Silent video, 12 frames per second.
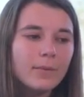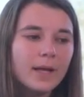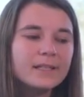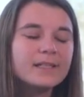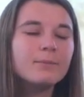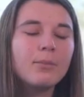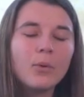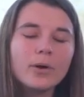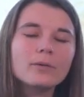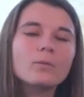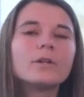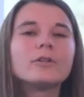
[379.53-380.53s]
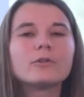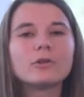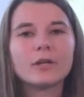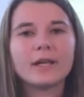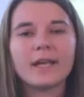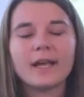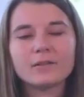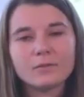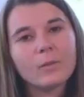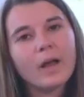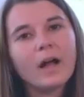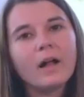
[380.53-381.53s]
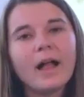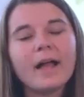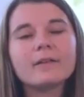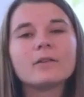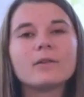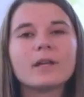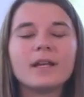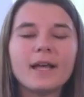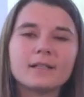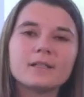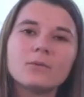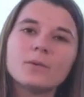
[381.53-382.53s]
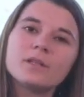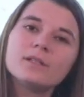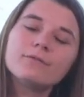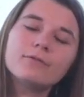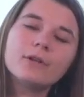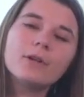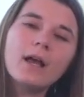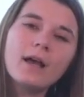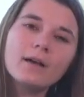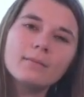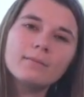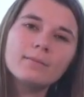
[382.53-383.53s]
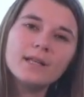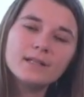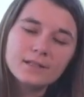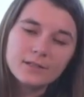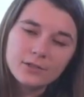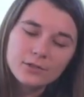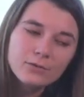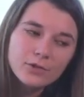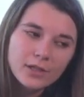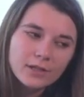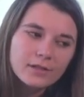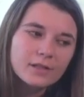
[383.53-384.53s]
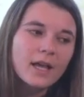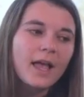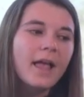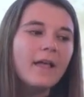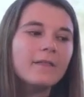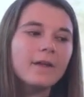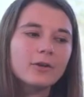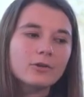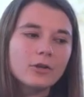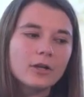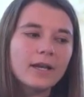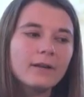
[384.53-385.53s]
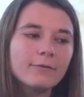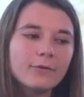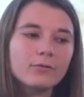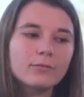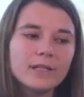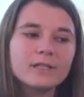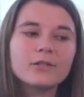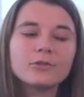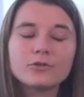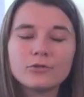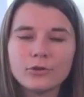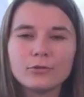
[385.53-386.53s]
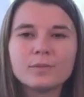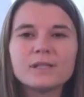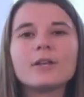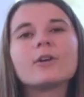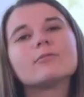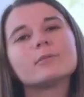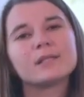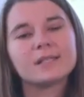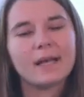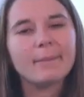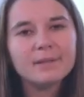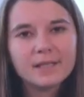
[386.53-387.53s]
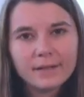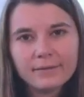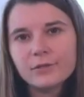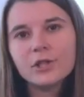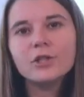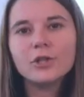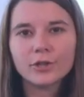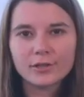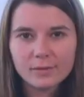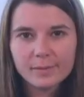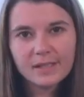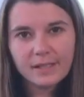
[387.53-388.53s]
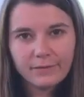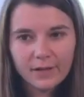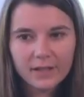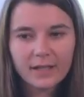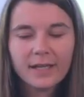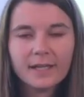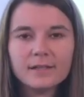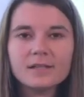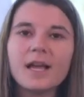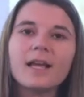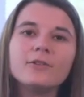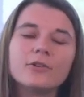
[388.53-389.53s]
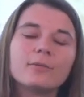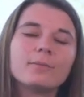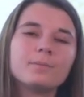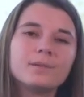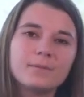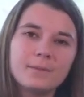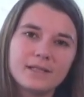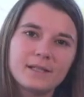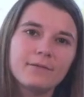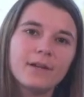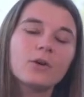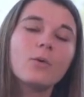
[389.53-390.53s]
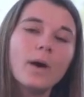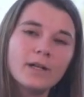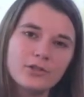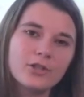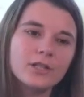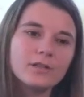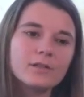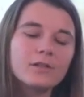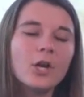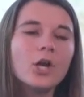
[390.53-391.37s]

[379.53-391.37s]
It's important when you're looking as well at connecting with different institutions that you're looking for research groups that are receptive to your specific needs and your specific questions.